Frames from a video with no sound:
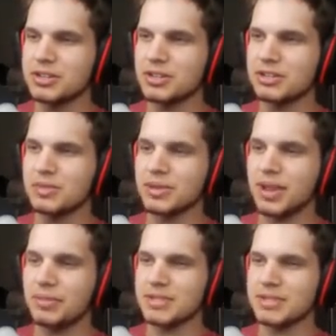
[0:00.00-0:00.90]
to toss me
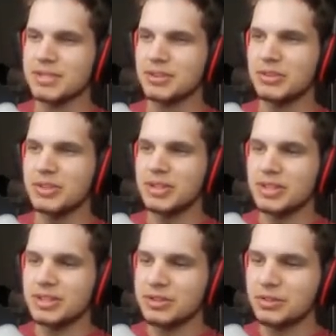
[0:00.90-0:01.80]
lapis? Oh,
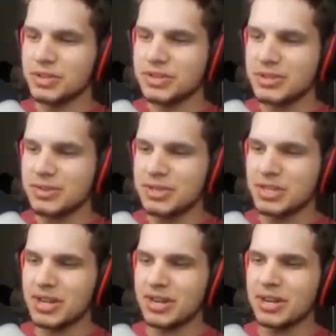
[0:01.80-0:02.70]
cool. Let's see what
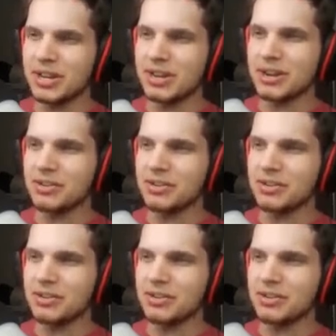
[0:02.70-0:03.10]
enchant I can get. I